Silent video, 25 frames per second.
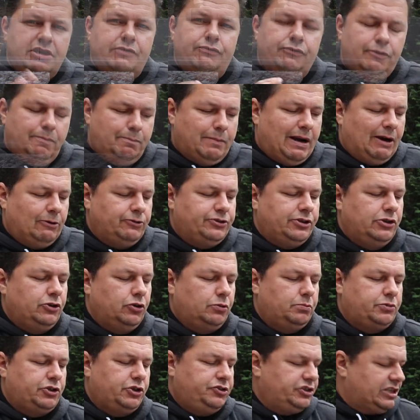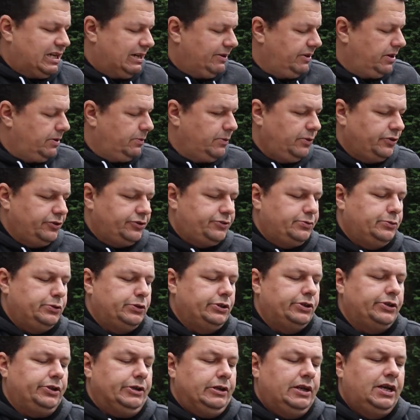different mounting options, how you want to
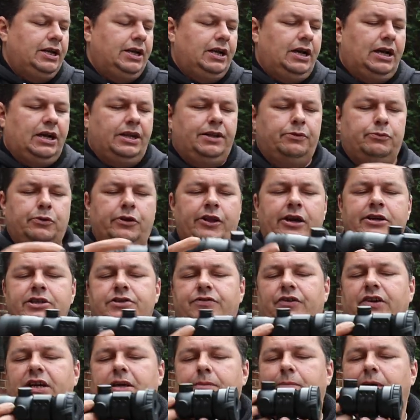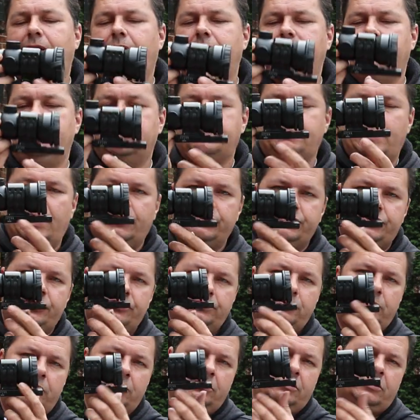work. And the nice thing about these mounts
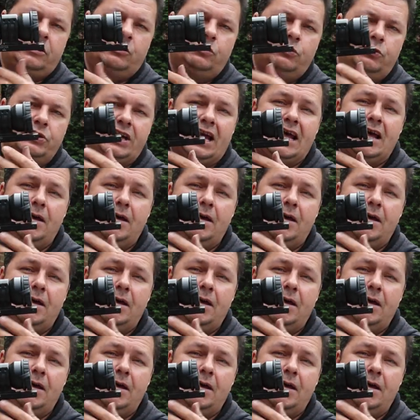is what are called